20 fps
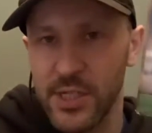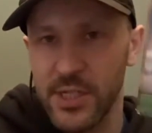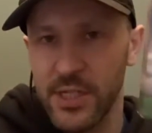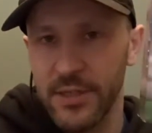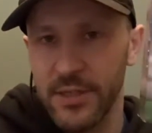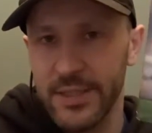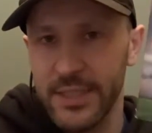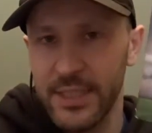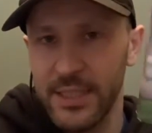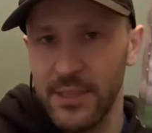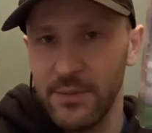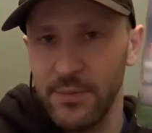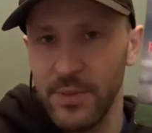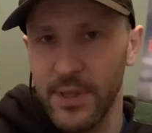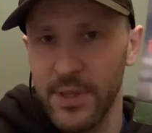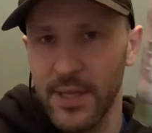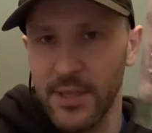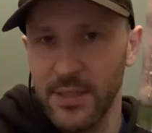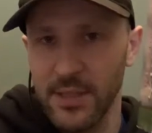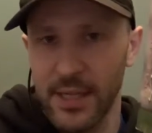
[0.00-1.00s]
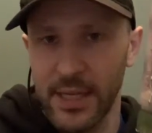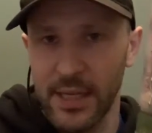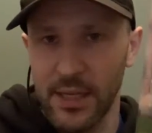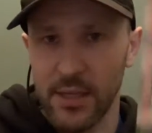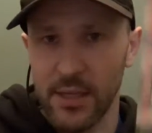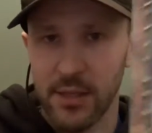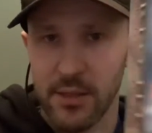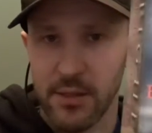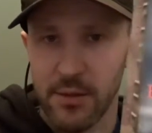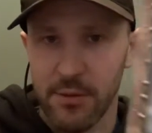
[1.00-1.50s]
series, but there's
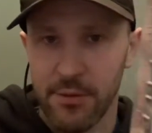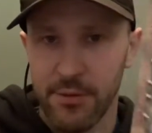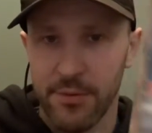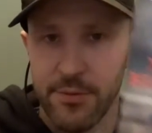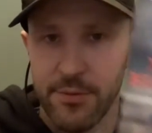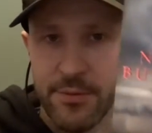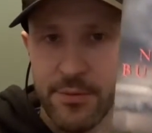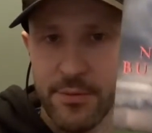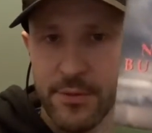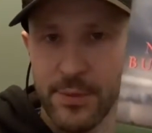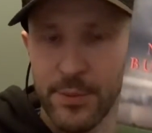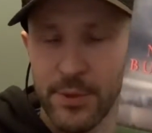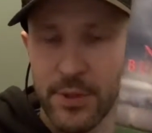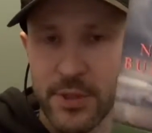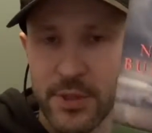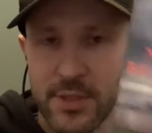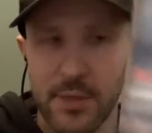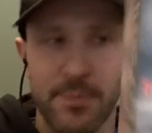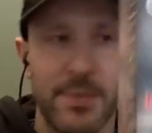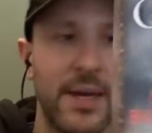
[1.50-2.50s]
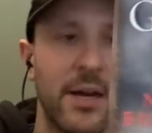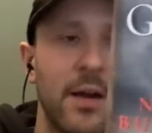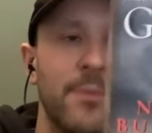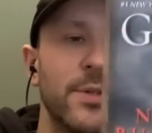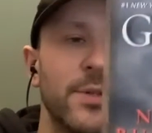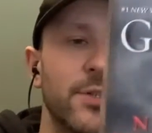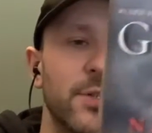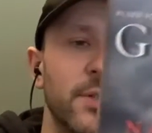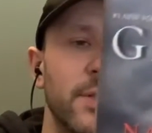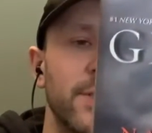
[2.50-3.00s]
like 3 books that make up a
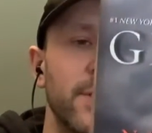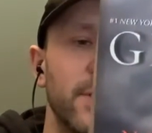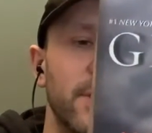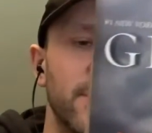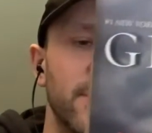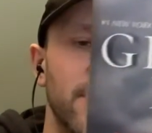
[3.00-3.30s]
trilogy on its